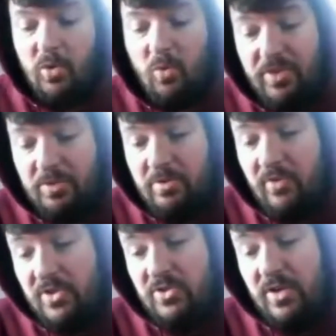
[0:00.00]
One thing we've
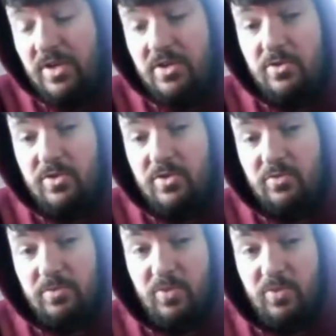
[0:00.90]
always tried to do is
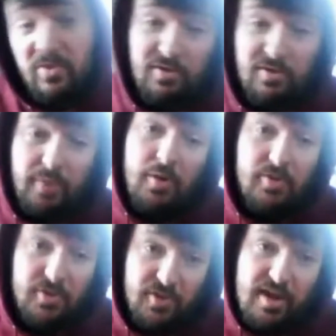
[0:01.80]
we'll do like bonus
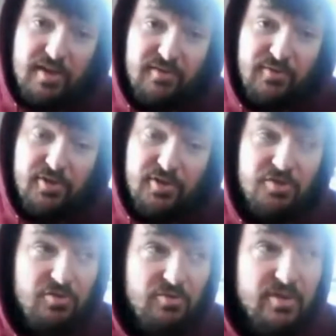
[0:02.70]
tracks for digital
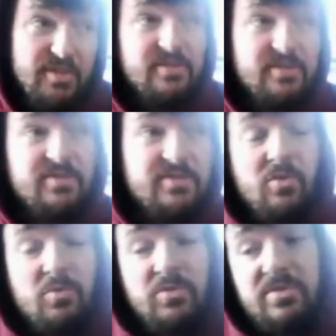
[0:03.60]
releases, or we'll
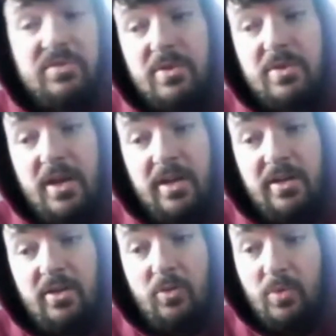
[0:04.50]
do,
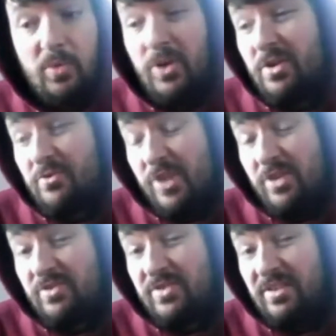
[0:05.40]
we put out our
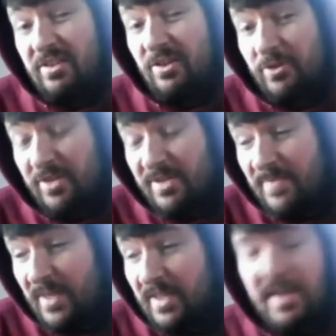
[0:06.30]
records a little early,
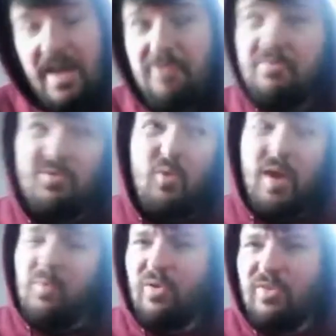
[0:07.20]
and I don't know why
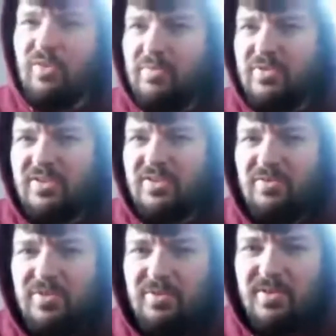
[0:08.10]
more labels don't
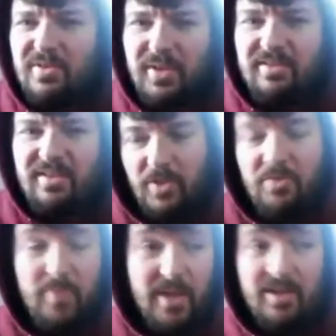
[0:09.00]
do this, because the
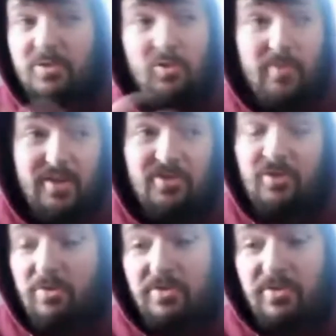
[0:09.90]
band I tour manage, the
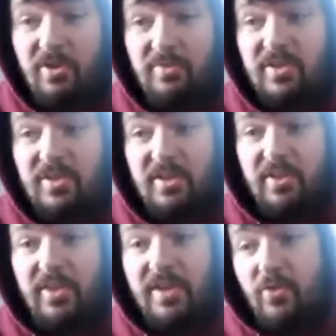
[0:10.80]
Lawrence Arms, they
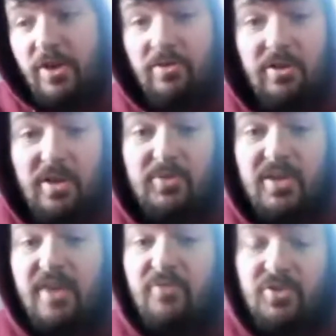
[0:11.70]
have a record on
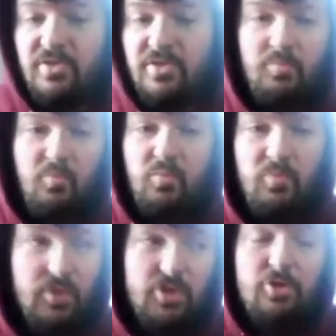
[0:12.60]
Epitaph, which is a
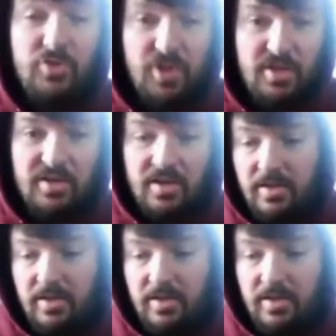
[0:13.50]
huge indie.